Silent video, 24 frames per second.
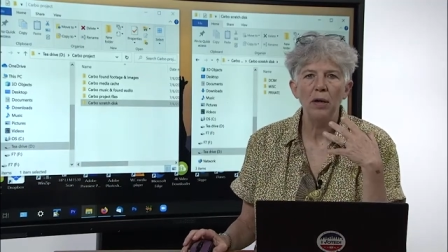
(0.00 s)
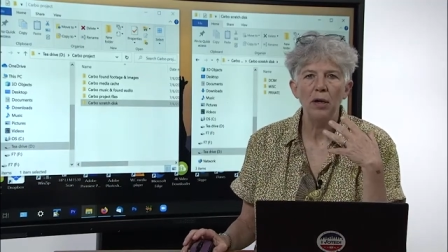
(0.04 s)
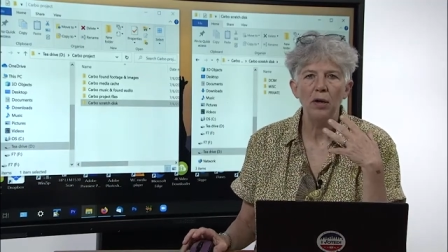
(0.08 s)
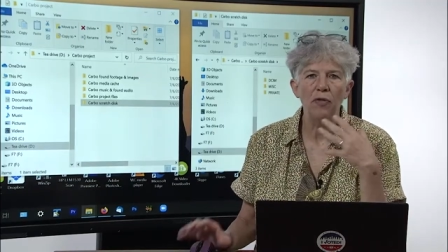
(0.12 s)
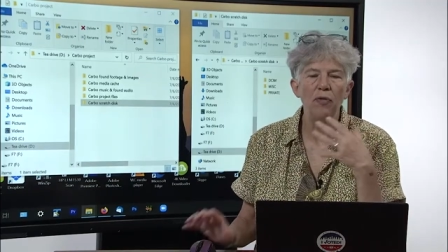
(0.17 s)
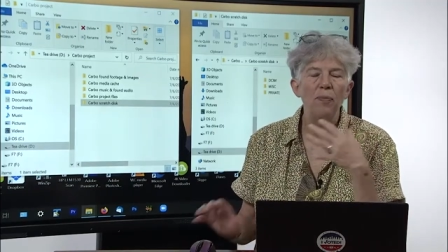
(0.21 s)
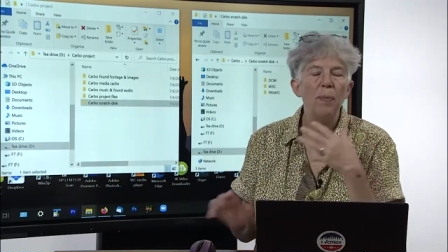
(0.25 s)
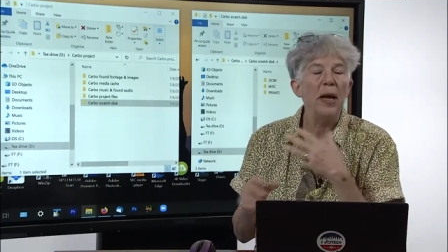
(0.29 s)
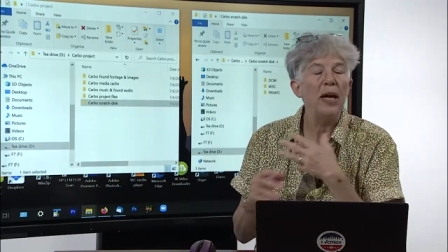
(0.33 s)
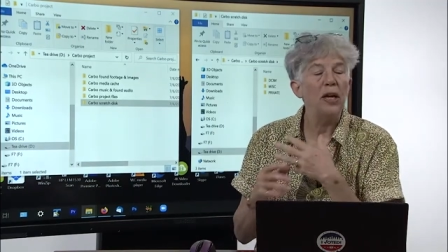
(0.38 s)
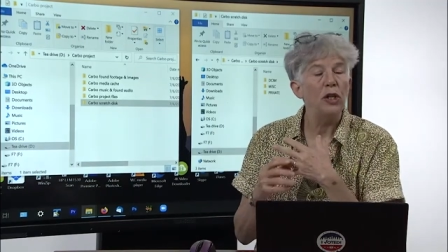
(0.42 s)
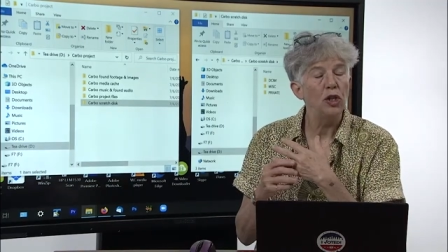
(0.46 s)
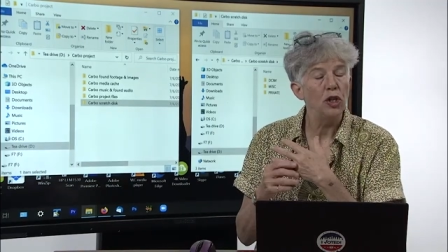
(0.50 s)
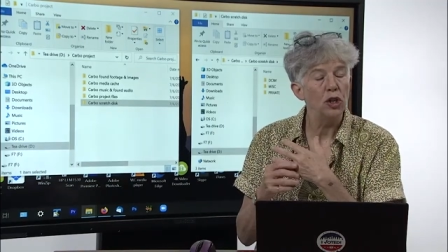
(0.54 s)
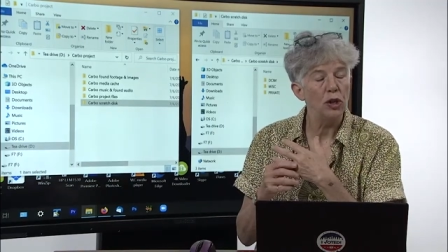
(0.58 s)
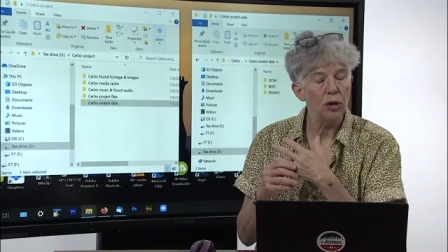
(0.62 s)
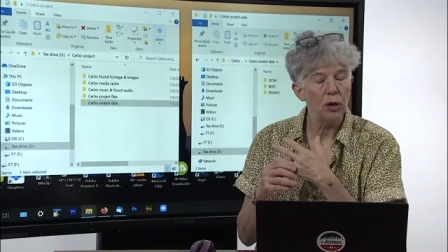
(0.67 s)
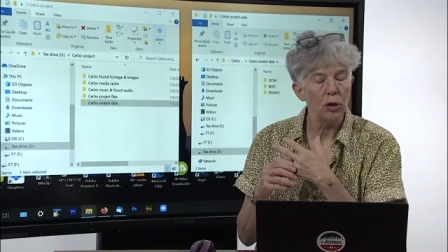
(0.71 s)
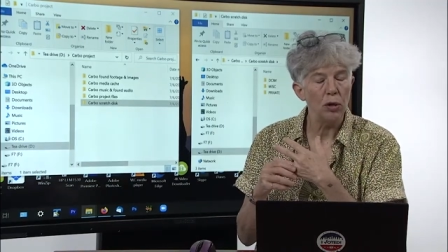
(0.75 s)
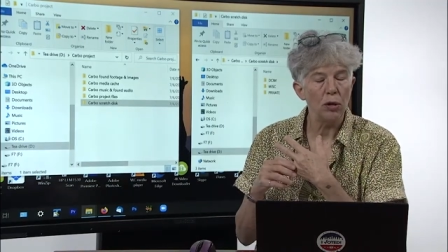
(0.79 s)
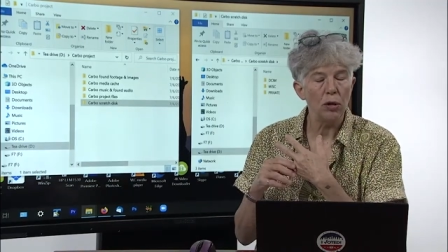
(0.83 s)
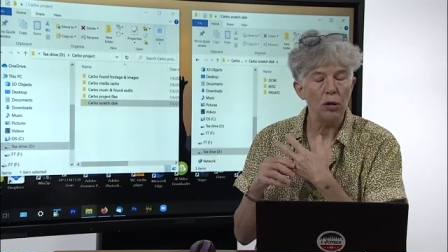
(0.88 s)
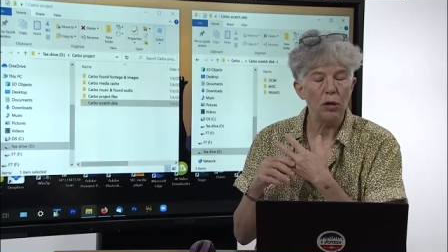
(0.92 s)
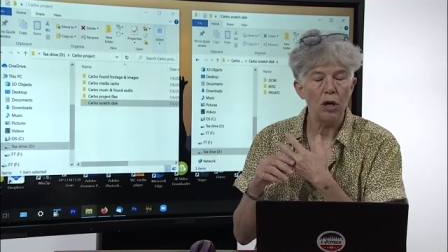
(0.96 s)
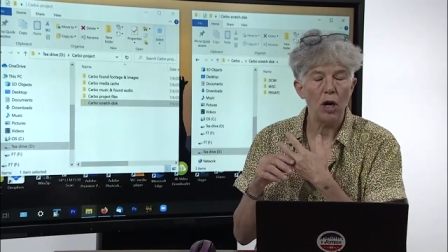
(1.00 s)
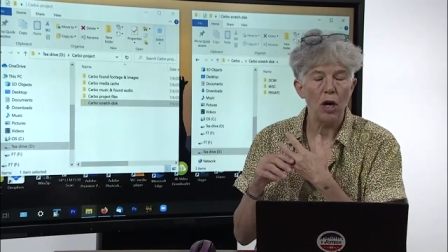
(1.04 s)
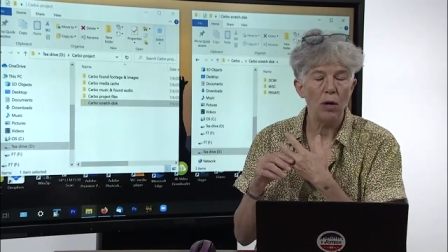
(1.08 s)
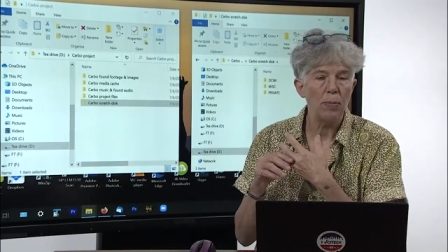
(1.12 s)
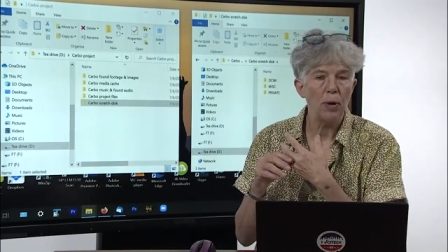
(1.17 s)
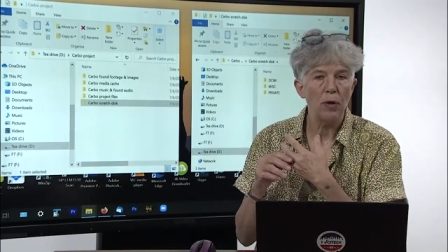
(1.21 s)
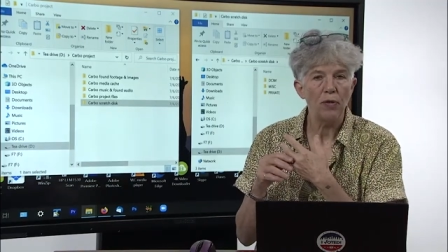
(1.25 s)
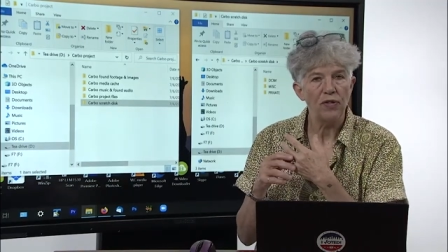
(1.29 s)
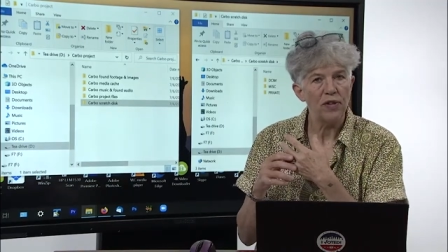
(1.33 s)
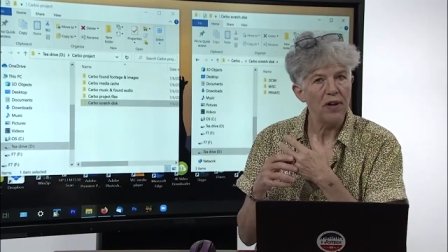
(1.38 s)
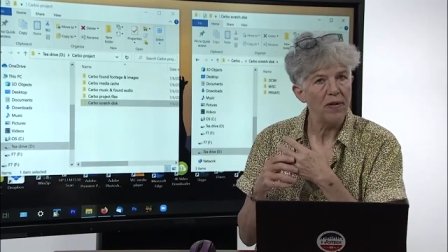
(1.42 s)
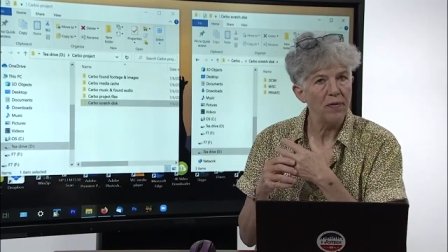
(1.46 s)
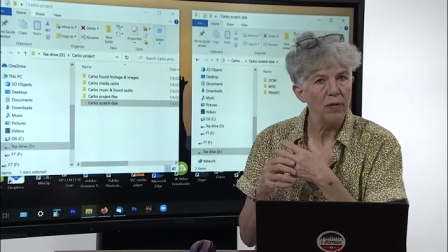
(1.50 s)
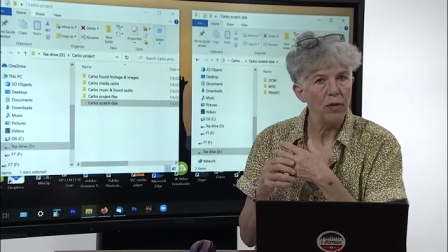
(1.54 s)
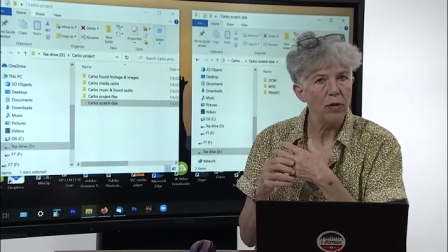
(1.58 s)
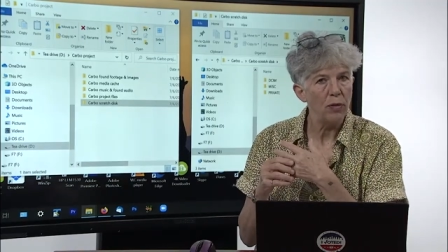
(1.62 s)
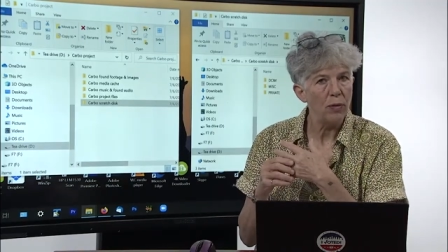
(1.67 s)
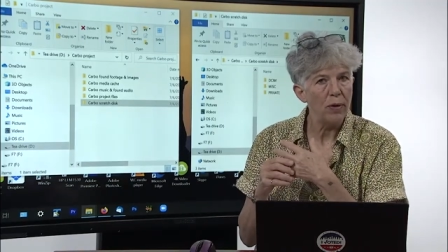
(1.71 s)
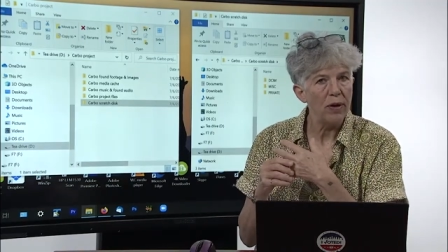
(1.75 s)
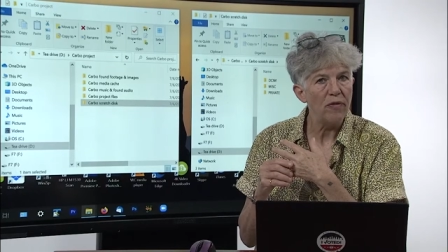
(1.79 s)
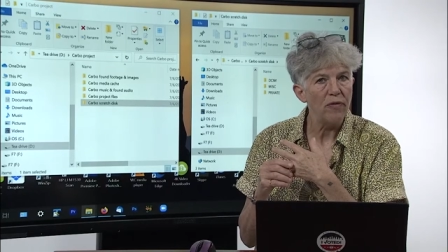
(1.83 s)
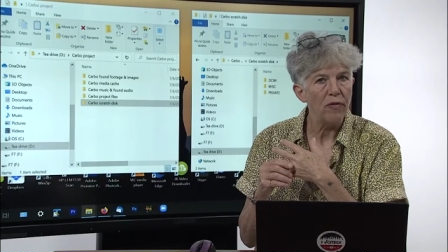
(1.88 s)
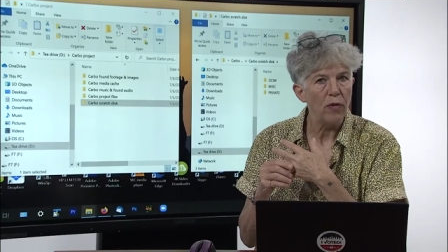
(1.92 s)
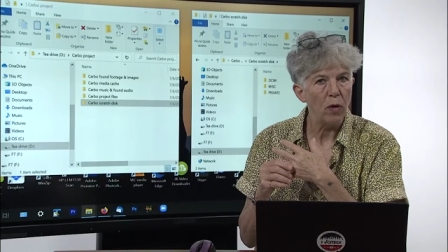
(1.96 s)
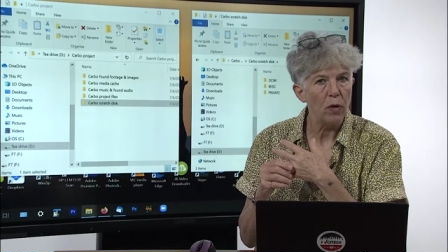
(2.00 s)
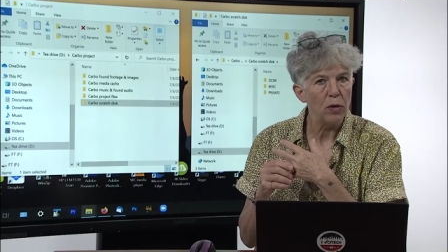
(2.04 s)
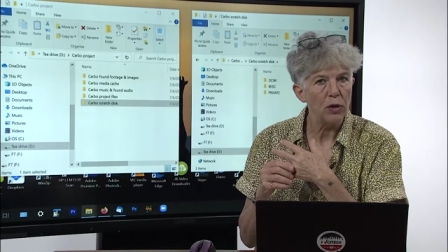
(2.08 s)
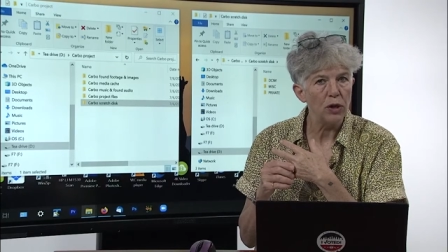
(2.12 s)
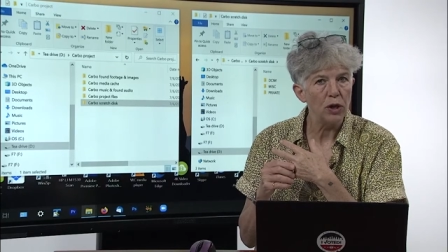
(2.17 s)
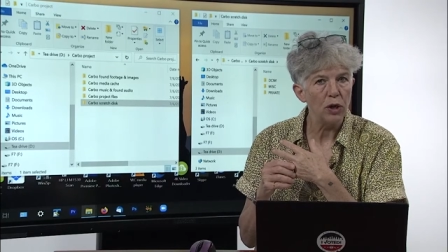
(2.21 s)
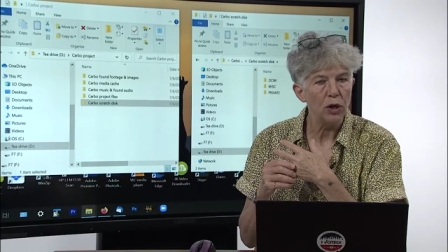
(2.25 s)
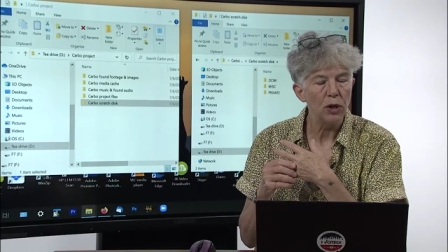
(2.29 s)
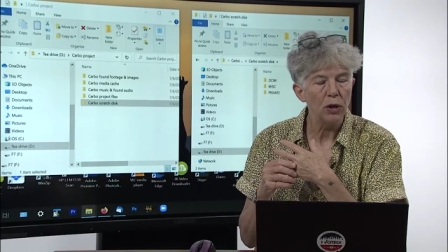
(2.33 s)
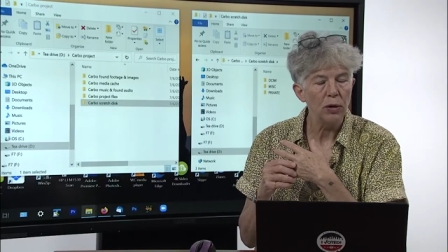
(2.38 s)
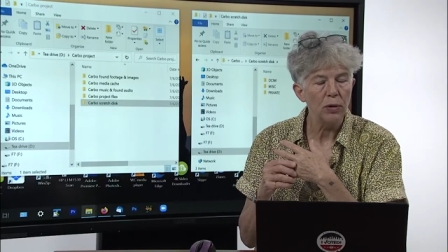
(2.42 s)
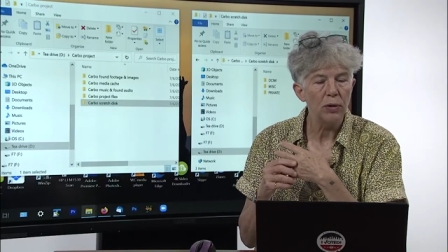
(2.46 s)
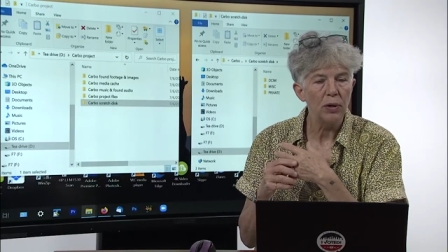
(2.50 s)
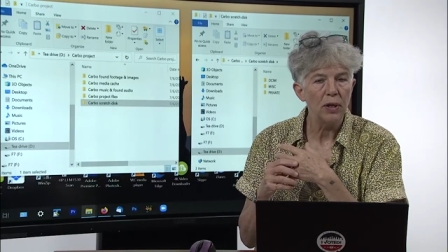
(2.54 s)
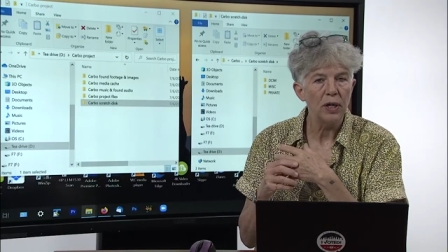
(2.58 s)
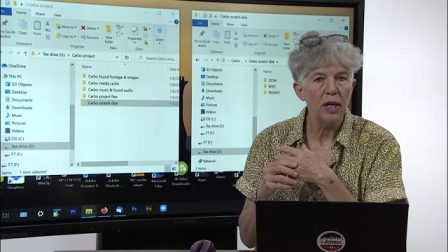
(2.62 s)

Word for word: you've made your Carbo 73 folder